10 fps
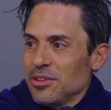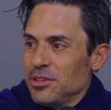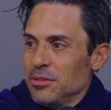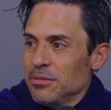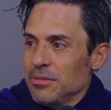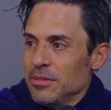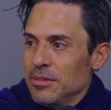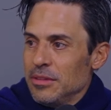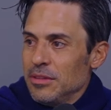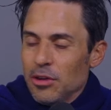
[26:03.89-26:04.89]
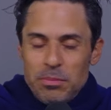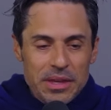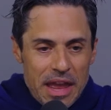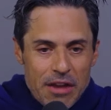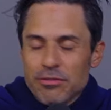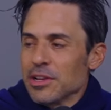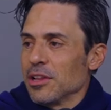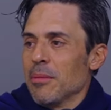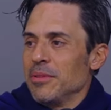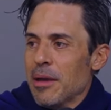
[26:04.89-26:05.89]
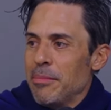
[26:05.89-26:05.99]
you, they'll beat every club in that